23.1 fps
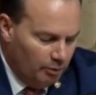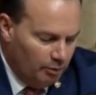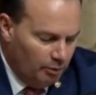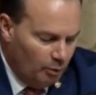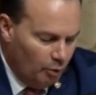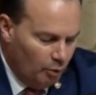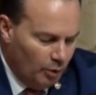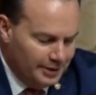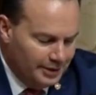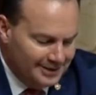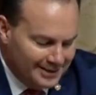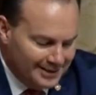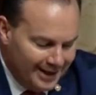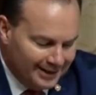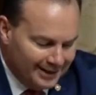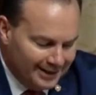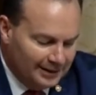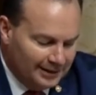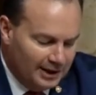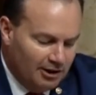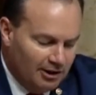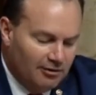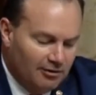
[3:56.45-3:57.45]
would not
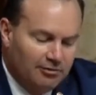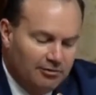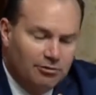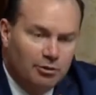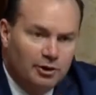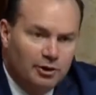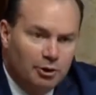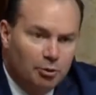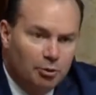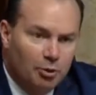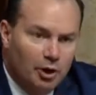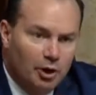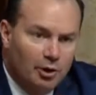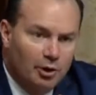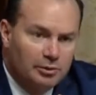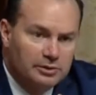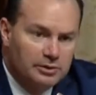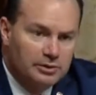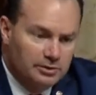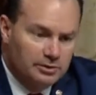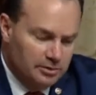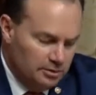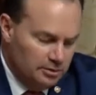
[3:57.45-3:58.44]
allow for new
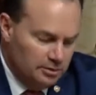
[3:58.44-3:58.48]
roads?